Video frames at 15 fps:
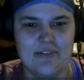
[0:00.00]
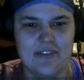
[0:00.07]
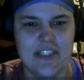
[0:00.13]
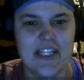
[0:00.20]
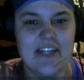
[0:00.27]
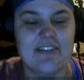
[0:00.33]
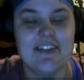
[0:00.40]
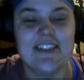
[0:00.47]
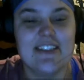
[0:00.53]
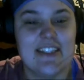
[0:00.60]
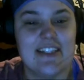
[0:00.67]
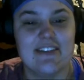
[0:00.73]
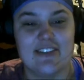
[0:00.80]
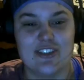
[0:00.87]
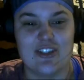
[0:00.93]
TV
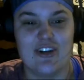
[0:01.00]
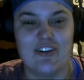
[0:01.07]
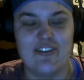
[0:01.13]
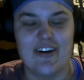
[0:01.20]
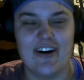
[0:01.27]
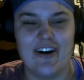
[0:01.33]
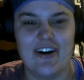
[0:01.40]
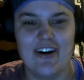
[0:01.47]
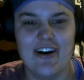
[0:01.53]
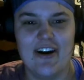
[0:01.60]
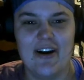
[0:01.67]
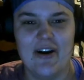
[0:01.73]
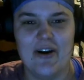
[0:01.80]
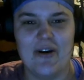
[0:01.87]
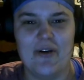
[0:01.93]
series so far,
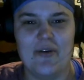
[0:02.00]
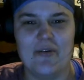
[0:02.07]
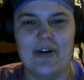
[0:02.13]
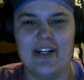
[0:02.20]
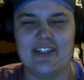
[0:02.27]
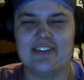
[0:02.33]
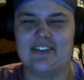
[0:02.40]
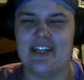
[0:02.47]
which